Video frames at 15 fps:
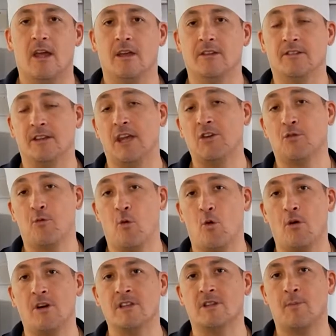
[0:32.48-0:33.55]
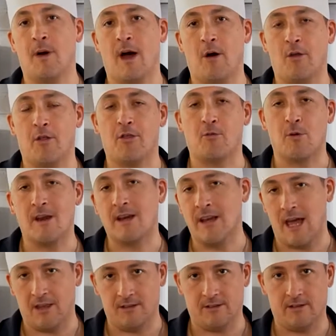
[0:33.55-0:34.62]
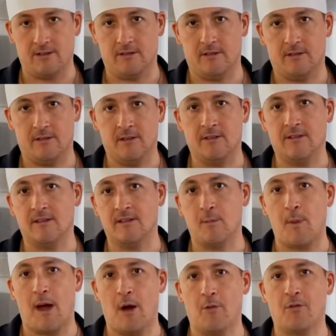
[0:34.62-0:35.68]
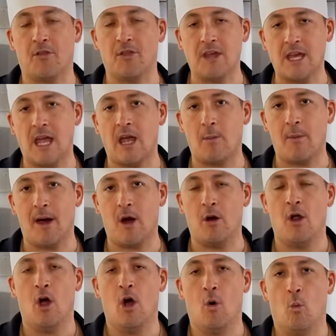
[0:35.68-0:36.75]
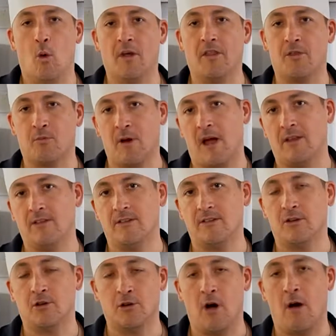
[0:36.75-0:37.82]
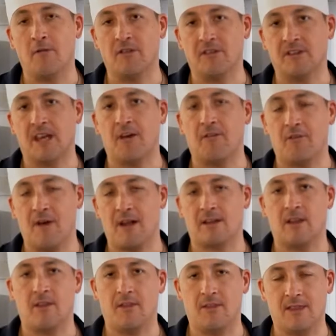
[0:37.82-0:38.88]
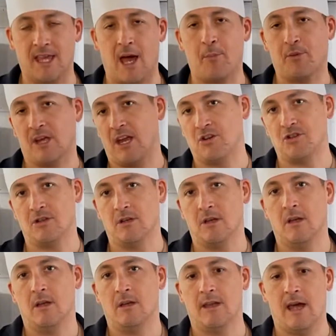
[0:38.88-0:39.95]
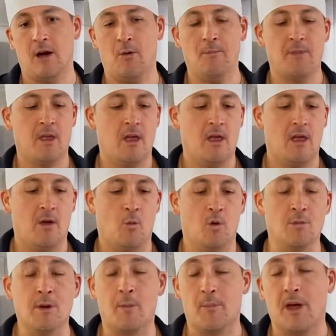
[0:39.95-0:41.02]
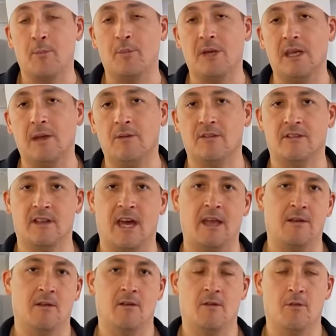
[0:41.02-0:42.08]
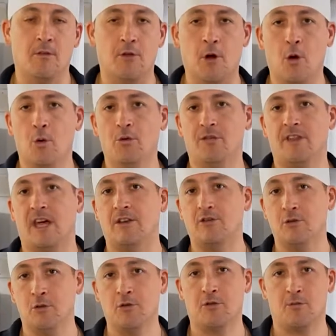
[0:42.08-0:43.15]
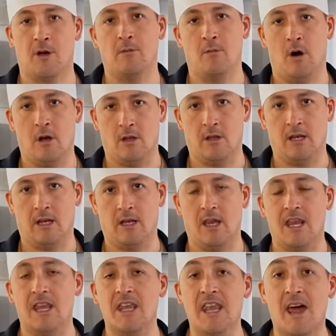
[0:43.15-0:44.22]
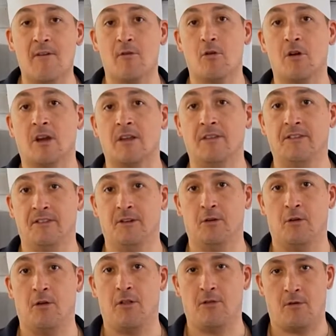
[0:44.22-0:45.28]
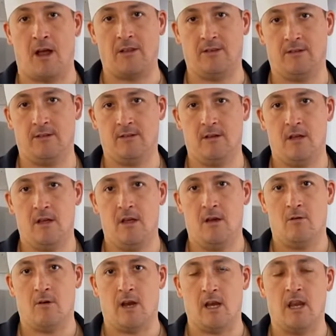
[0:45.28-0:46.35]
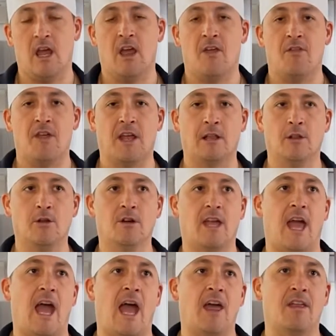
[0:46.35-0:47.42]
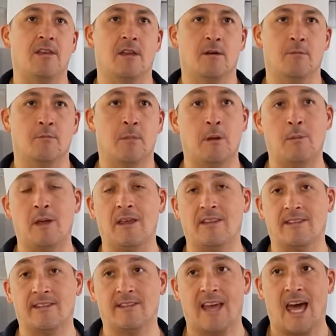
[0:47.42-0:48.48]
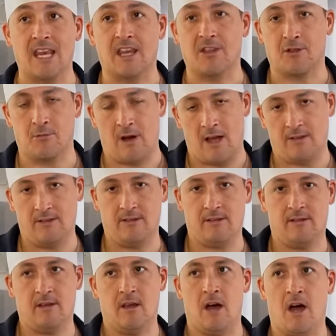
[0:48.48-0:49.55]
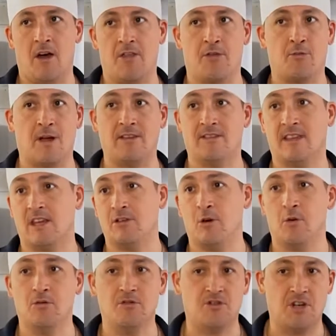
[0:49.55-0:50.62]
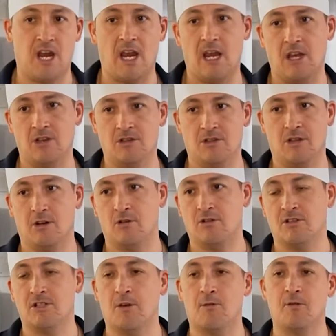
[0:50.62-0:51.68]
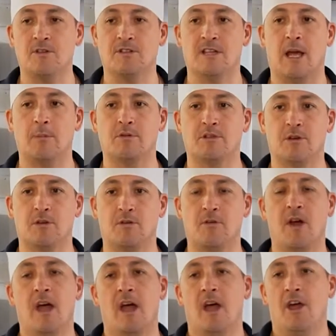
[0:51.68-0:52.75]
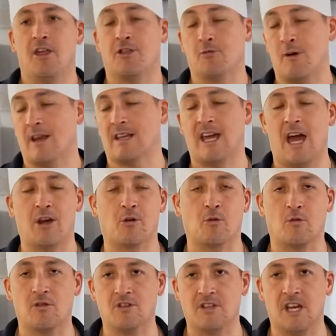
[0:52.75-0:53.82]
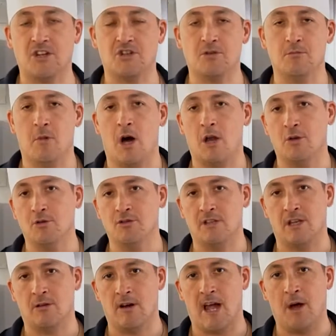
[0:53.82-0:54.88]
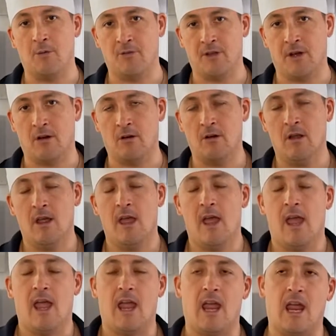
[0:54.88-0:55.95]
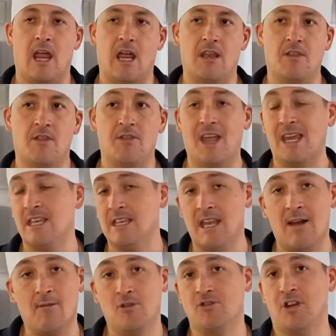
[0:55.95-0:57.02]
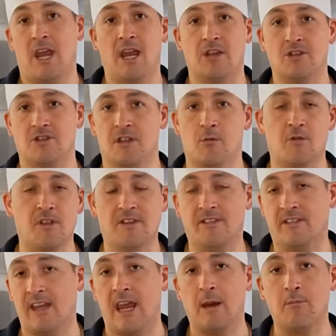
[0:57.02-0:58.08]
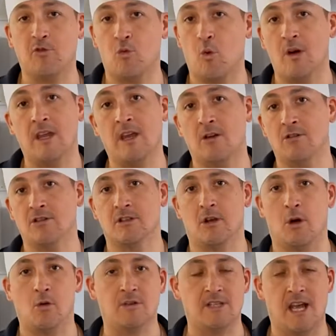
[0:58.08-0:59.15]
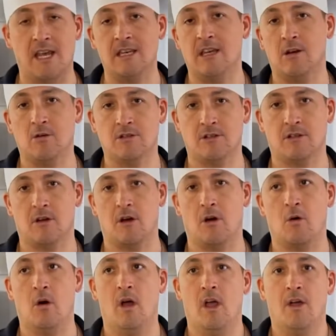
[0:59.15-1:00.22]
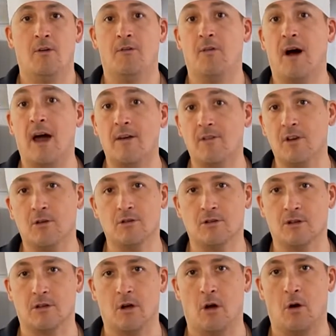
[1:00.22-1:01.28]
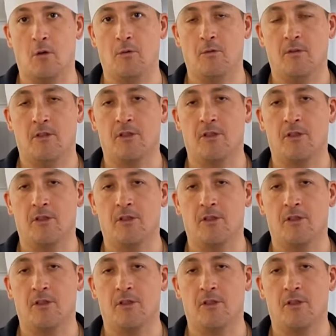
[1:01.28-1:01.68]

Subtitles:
Stage 4 is about threat analysis. This is about thinking about what threats could obviously affect the application. Now, one of my pet peeves is that those that do threat modeling never consider threats, right? They look at maybe static threats, threats that don't change. There's different types of threat categorization models that are out there, and they never change. They were the same 20 years ago, 10 years ago, 5 years ago.